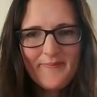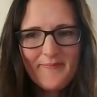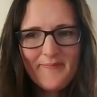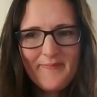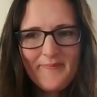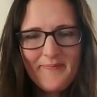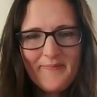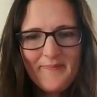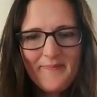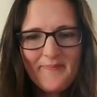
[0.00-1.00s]

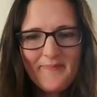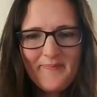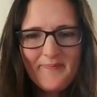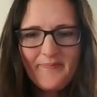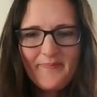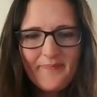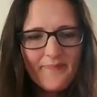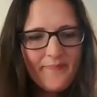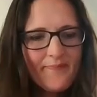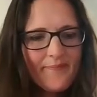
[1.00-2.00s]

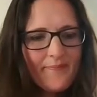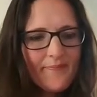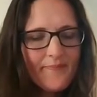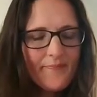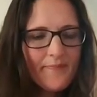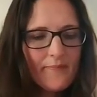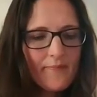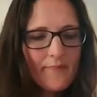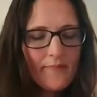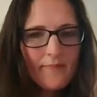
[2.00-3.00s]

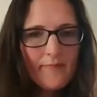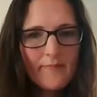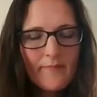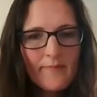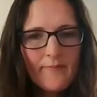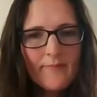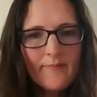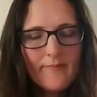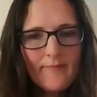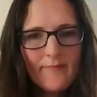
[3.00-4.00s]

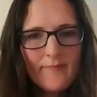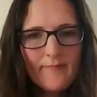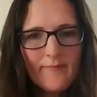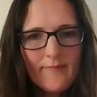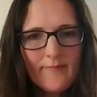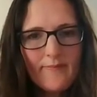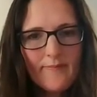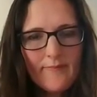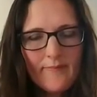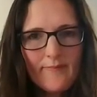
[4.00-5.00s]

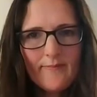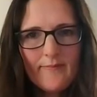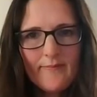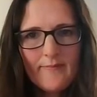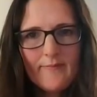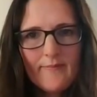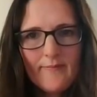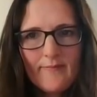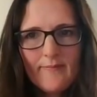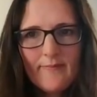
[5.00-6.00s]

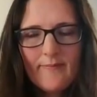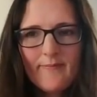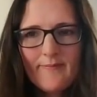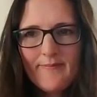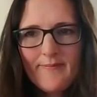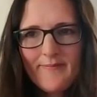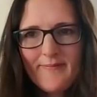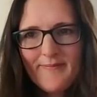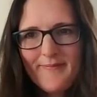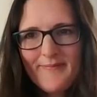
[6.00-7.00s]

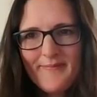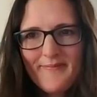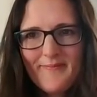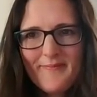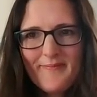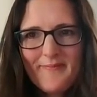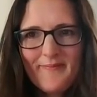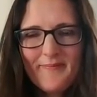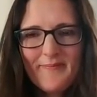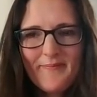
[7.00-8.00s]
This person isn't speaking.